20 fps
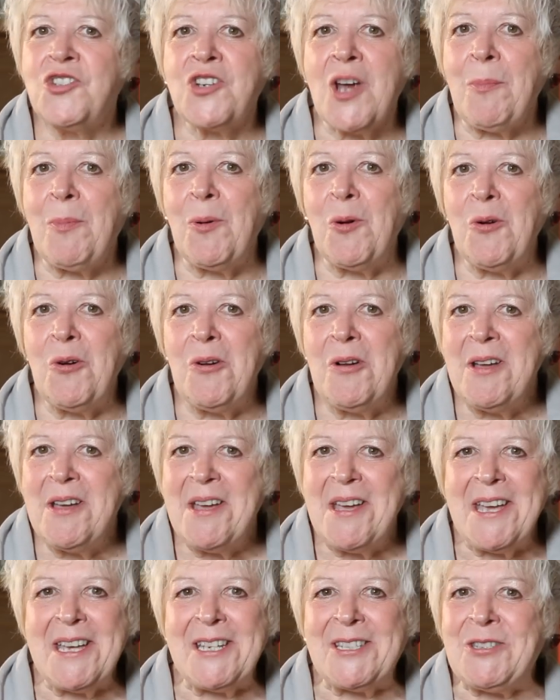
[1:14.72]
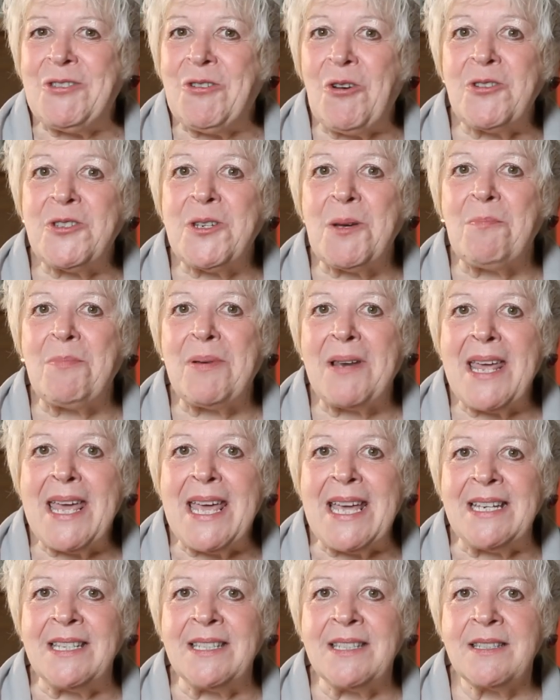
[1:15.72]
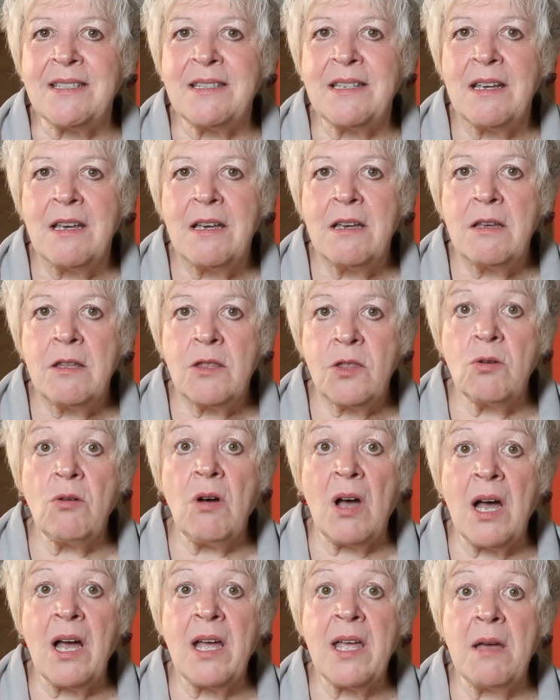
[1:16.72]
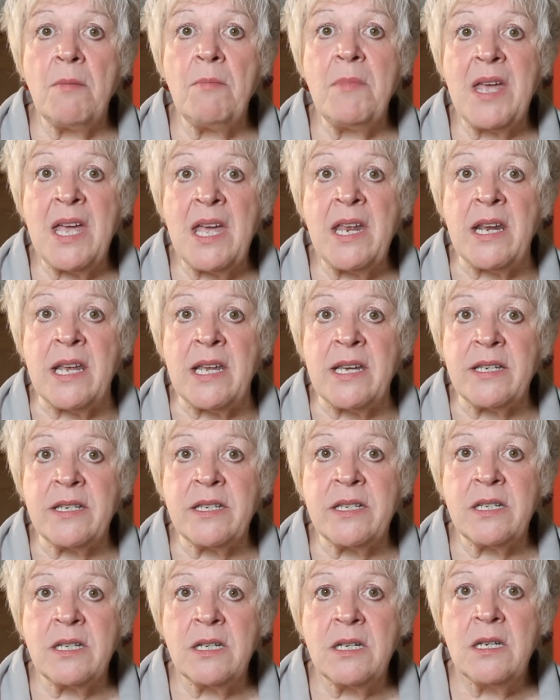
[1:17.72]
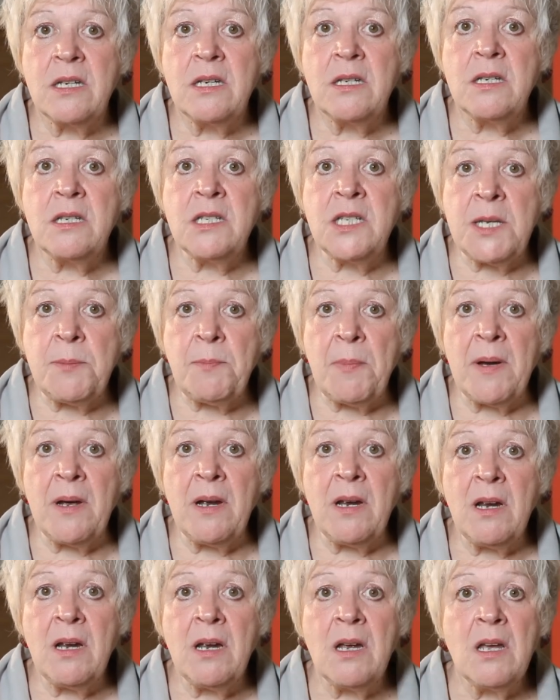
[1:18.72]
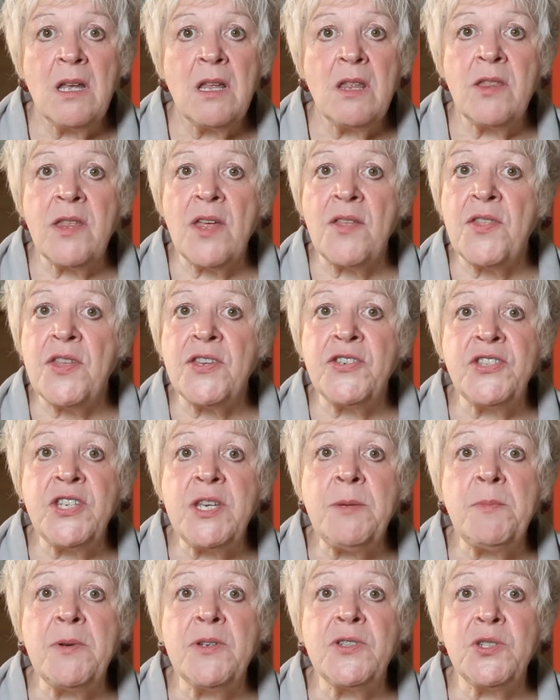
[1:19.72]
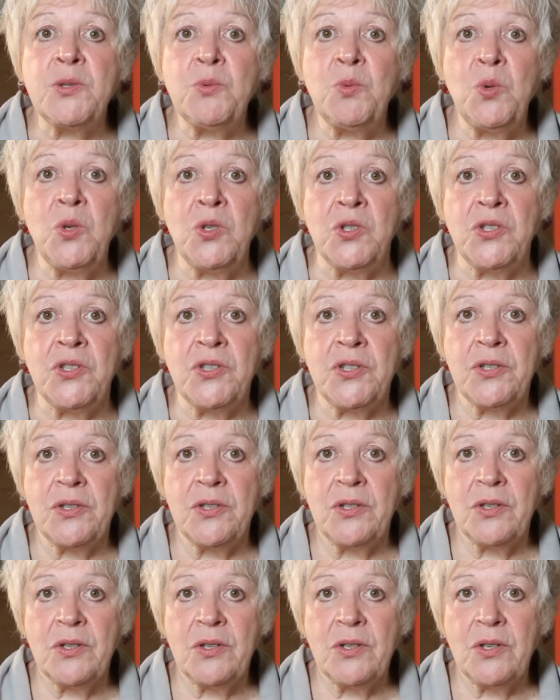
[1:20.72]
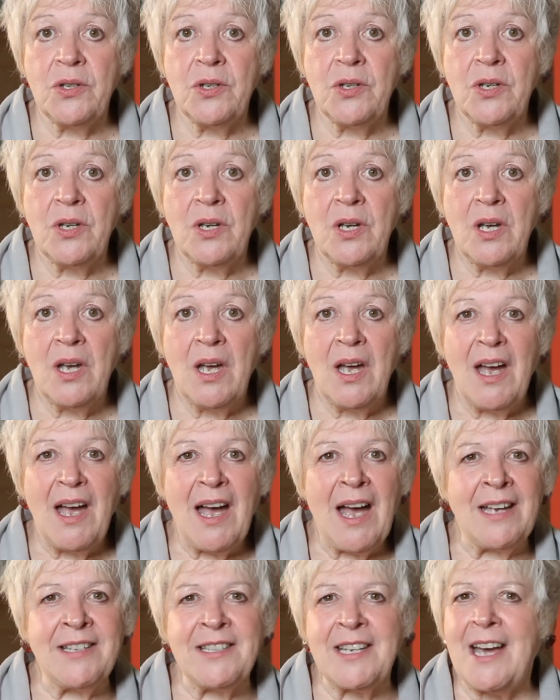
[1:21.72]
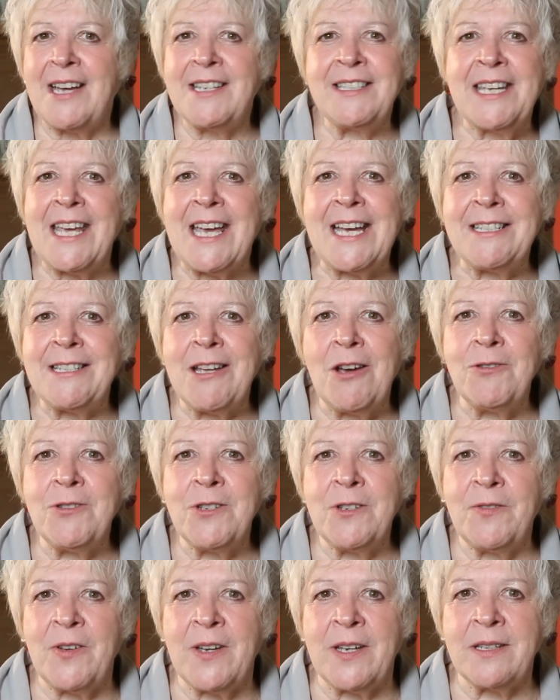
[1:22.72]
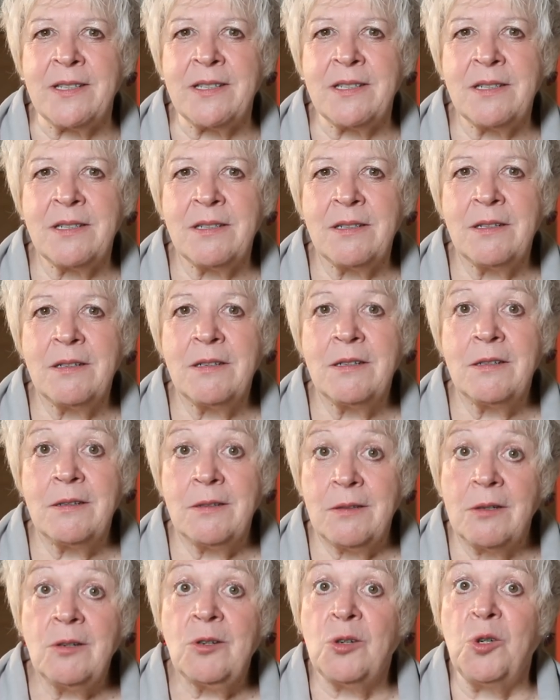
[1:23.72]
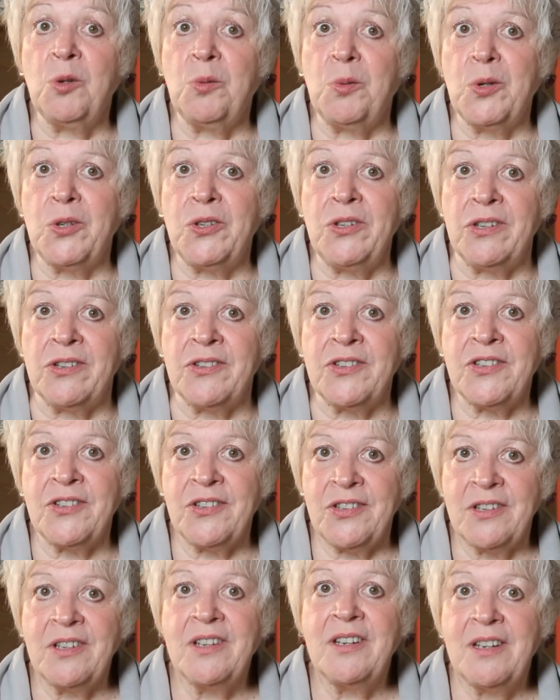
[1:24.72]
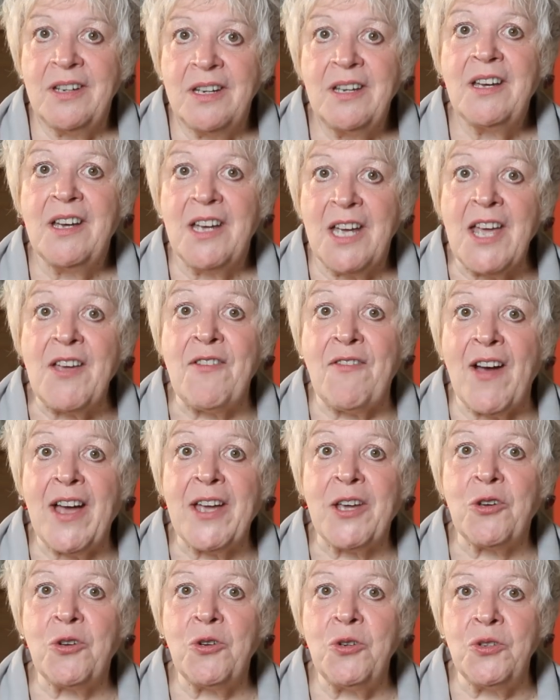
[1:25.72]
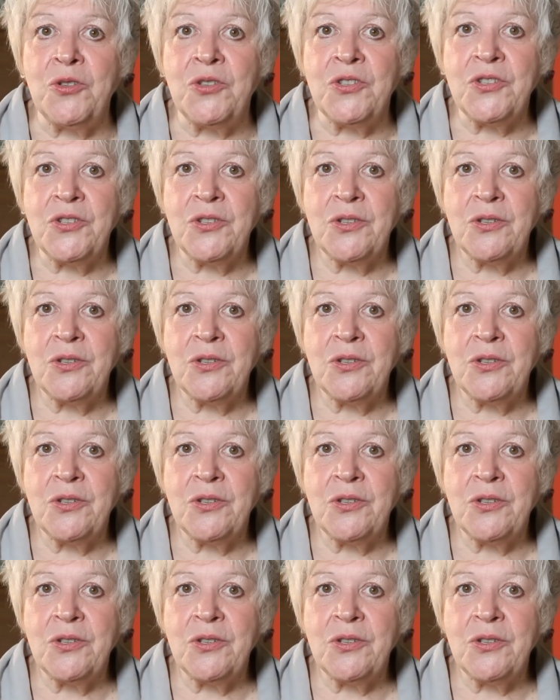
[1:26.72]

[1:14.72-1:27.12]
Trouble is not a place, though I am in it, deeper than the deepest wood. And I'd get out of it. Who wouldn't, if I could?